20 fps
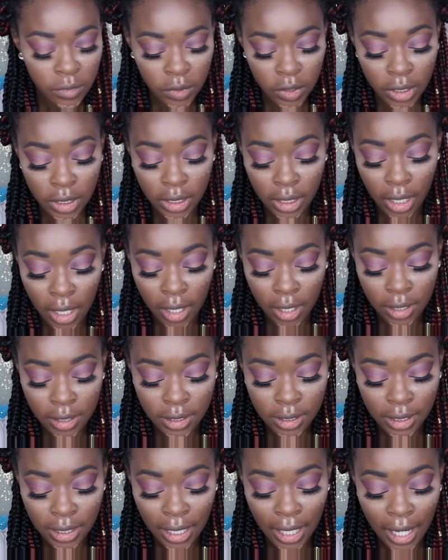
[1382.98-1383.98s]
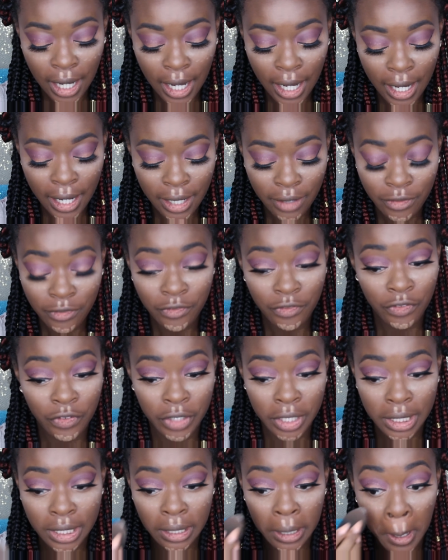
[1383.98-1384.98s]
Y'all, I
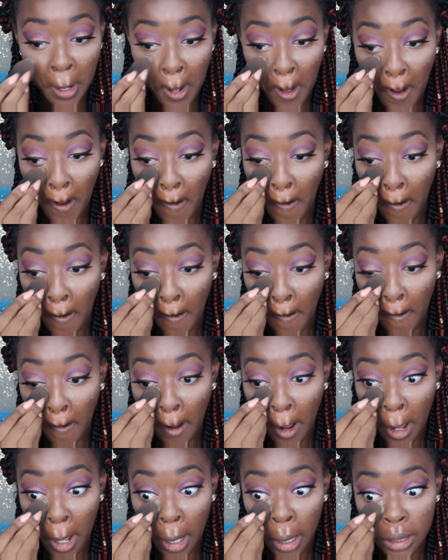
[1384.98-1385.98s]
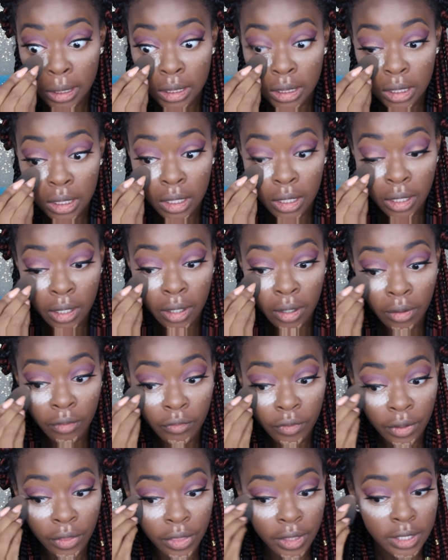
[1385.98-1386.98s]
freaking
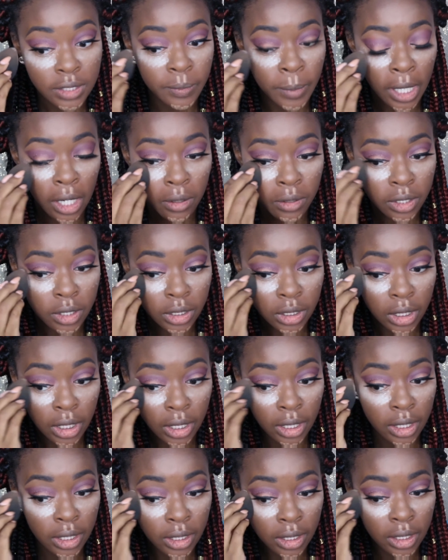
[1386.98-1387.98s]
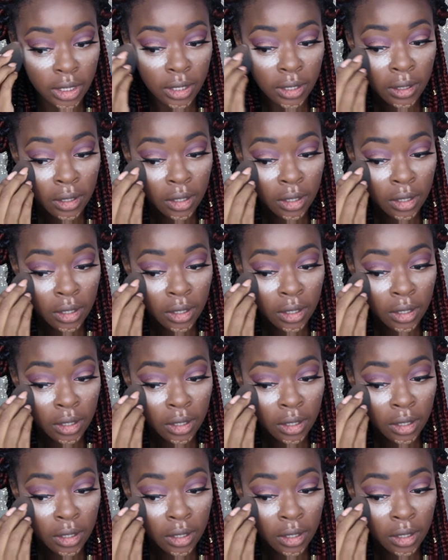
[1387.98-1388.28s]
love this powder. Like,